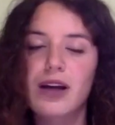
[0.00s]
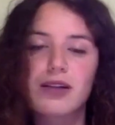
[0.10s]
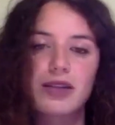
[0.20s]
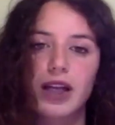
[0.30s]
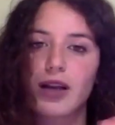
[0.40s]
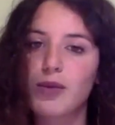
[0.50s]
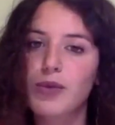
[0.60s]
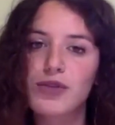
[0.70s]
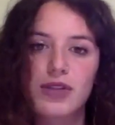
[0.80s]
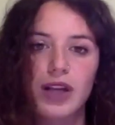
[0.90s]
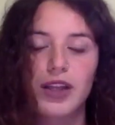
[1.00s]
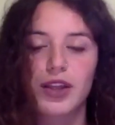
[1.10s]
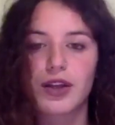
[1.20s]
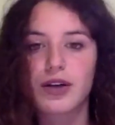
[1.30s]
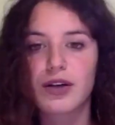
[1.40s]
still mostly
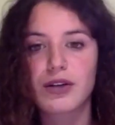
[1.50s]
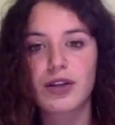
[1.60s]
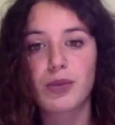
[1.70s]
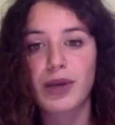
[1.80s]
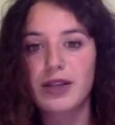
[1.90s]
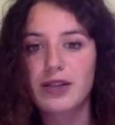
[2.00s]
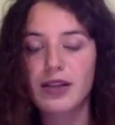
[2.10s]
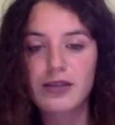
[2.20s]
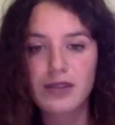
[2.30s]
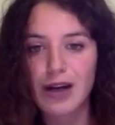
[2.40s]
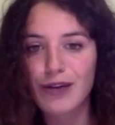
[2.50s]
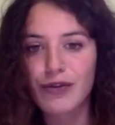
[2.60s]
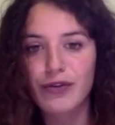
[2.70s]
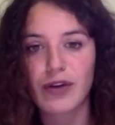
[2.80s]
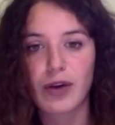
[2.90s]
the basic stuff
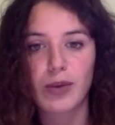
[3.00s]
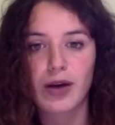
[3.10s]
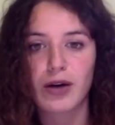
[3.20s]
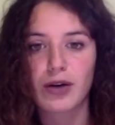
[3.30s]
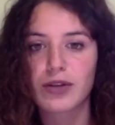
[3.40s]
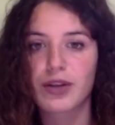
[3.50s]
about